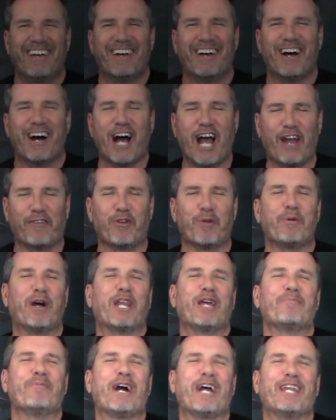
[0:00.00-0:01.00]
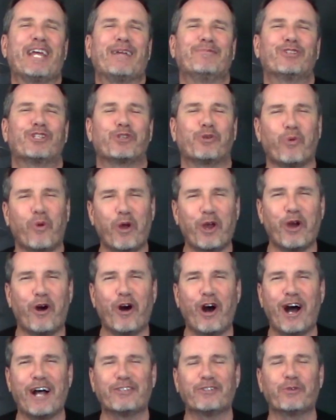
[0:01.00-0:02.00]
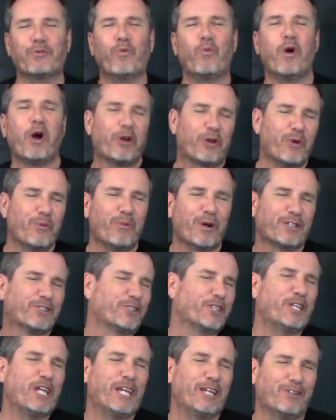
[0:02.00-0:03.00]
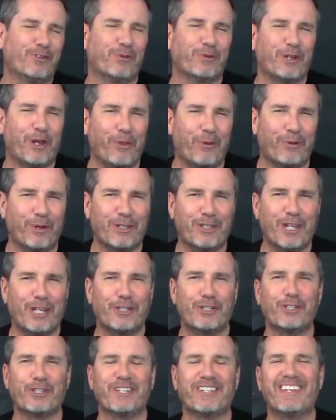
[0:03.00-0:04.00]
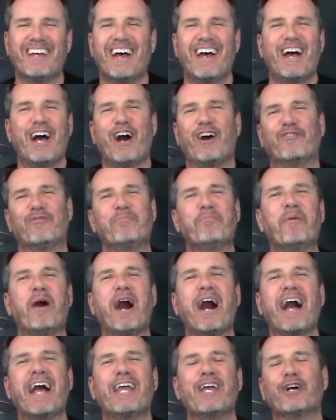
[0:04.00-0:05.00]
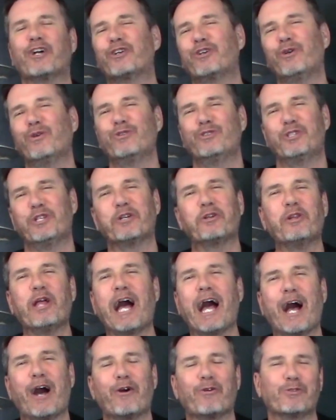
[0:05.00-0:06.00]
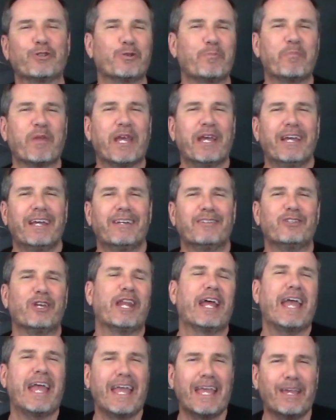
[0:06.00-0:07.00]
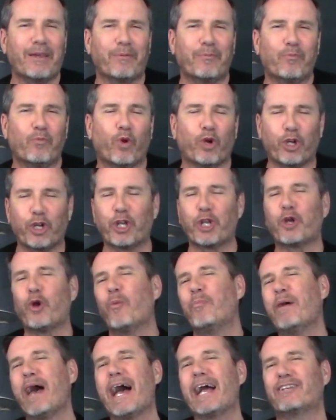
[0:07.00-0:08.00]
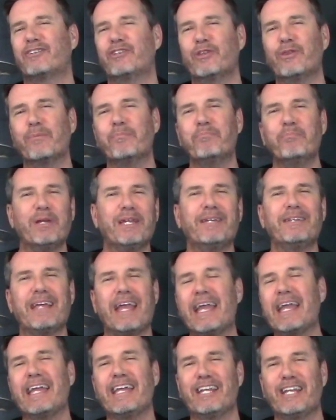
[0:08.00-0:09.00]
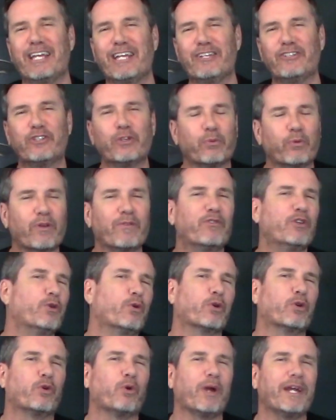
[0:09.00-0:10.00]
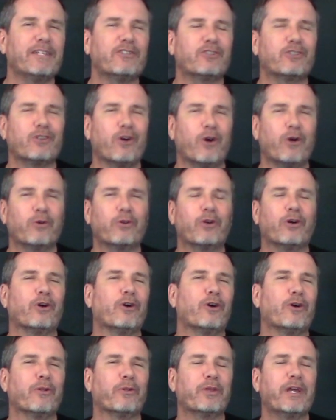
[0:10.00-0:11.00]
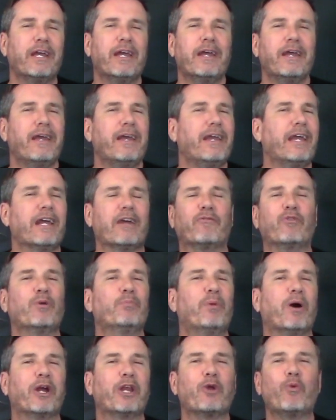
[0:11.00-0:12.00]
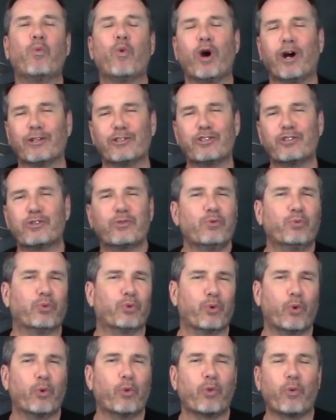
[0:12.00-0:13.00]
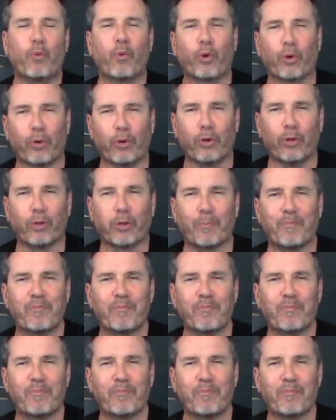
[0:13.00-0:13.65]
Hi everybody, my name's Troy Hawes and welcome once again to another edition of My Acoustic Lounge. Today we're going to go back to the mid-80s and review a great song called Everybody Wants to Rule the World.